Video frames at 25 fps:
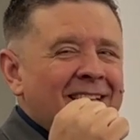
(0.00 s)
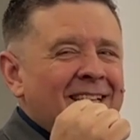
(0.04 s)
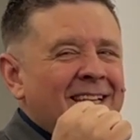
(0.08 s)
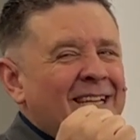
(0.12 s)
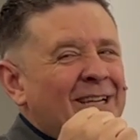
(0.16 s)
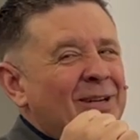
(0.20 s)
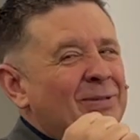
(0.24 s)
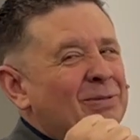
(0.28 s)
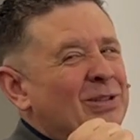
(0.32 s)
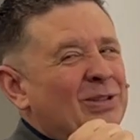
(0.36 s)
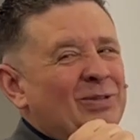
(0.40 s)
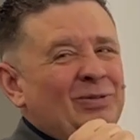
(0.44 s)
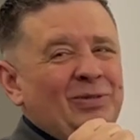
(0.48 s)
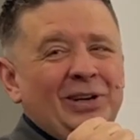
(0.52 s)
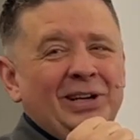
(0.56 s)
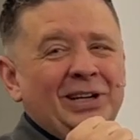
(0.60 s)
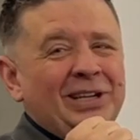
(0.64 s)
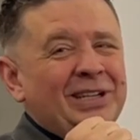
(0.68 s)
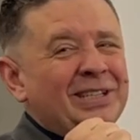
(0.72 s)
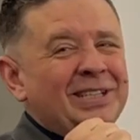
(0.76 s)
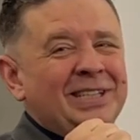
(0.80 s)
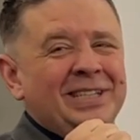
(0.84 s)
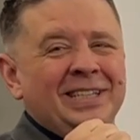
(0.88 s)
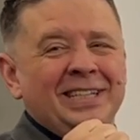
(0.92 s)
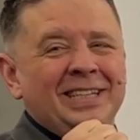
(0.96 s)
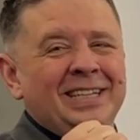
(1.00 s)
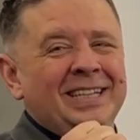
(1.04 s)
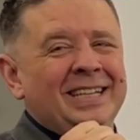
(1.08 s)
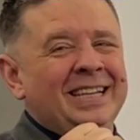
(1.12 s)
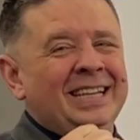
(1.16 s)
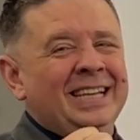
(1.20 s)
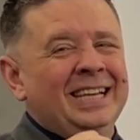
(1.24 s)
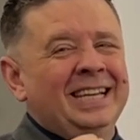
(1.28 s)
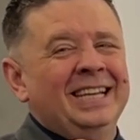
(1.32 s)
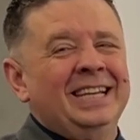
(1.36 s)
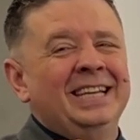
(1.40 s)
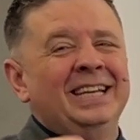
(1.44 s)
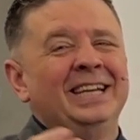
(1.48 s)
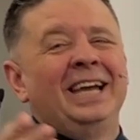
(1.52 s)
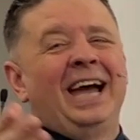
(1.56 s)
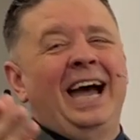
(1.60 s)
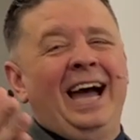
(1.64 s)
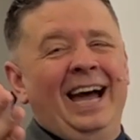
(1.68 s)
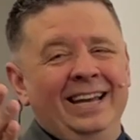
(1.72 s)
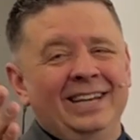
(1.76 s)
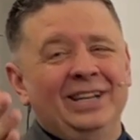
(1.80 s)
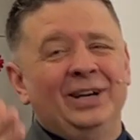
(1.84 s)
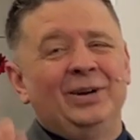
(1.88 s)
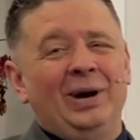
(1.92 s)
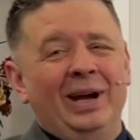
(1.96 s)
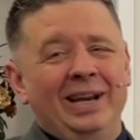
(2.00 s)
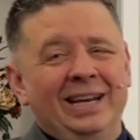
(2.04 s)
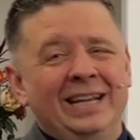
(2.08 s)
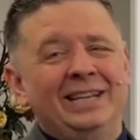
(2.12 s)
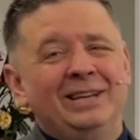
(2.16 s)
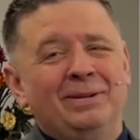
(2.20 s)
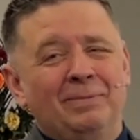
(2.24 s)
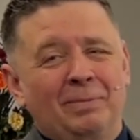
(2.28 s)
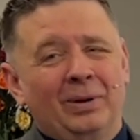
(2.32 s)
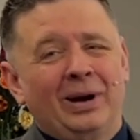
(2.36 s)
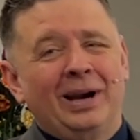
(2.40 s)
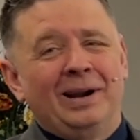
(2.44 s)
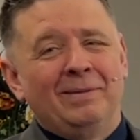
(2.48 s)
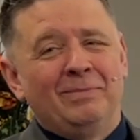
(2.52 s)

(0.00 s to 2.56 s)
It was fun. I know I need to pray